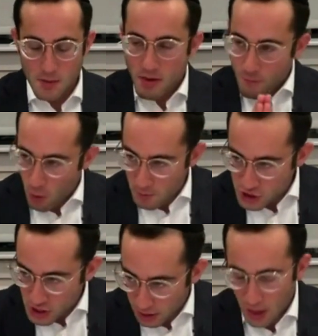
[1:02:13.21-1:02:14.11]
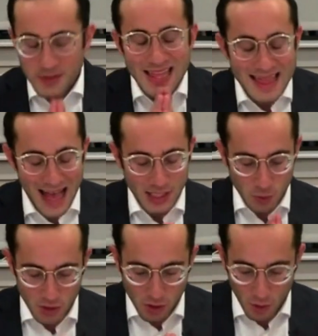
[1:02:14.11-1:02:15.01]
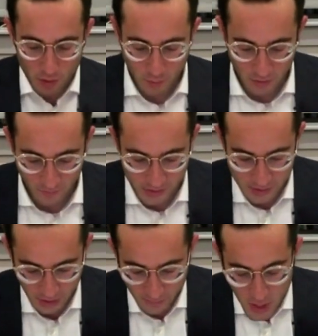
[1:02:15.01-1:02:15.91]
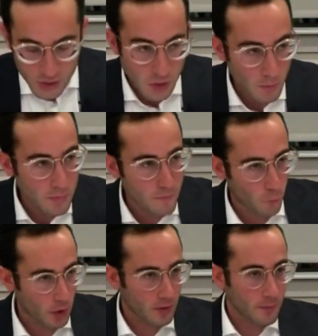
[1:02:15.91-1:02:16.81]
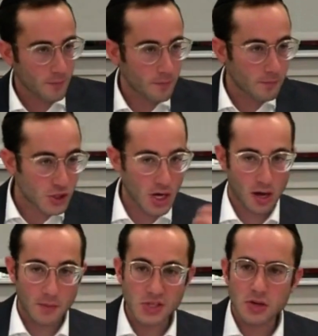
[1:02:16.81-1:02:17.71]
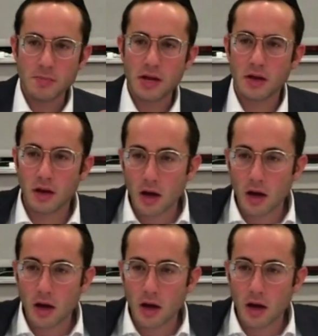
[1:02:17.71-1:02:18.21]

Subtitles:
Before Mashiach comes, that's when you go in, when you fix yourself. So before Mashiach comes, there's going to be